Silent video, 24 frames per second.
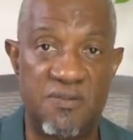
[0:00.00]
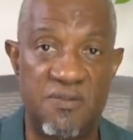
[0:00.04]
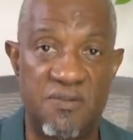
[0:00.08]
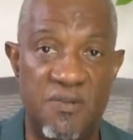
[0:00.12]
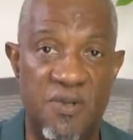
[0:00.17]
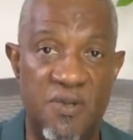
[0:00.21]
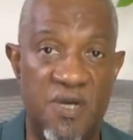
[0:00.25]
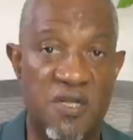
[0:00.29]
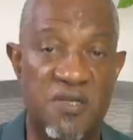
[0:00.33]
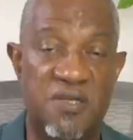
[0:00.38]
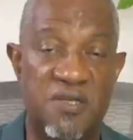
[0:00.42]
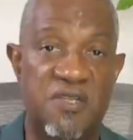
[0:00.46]

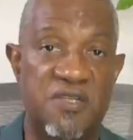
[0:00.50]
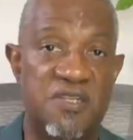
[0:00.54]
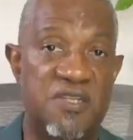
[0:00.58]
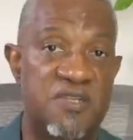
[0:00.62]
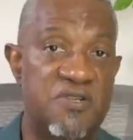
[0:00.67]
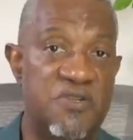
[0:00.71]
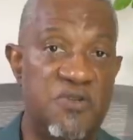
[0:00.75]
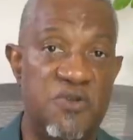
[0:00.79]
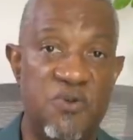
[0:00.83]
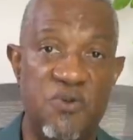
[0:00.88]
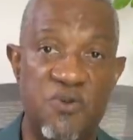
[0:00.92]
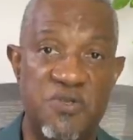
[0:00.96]
What, to
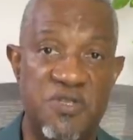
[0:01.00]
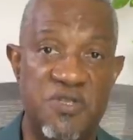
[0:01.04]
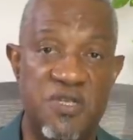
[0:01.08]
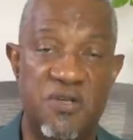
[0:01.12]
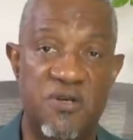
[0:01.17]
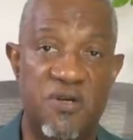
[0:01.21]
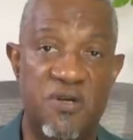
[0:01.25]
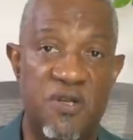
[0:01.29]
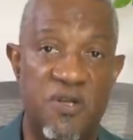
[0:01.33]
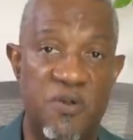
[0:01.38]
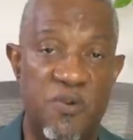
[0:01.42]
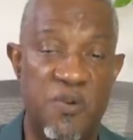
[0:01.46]
just use it
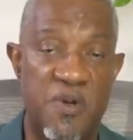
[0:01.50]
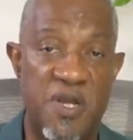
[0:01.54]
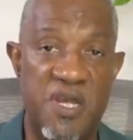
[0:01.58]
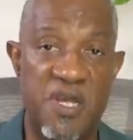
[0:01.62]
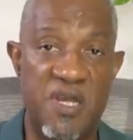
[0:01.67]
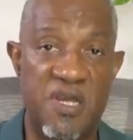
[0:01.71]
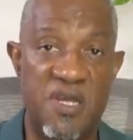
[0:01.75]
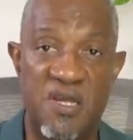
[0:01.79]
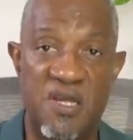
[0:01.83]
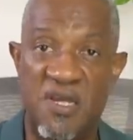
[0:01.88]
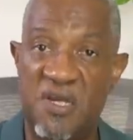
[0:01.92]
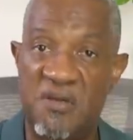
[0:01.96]
all
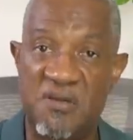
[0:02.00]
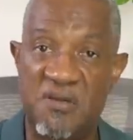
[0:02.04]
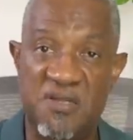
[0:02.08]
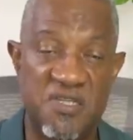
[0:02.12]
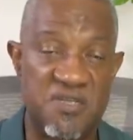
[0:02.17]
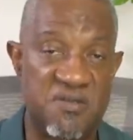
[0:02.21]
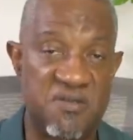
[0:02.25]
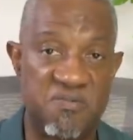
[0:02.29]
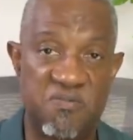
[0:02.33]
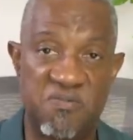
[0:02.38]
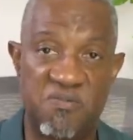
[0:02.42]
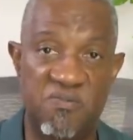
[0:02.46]
away and
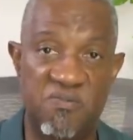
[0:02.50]
just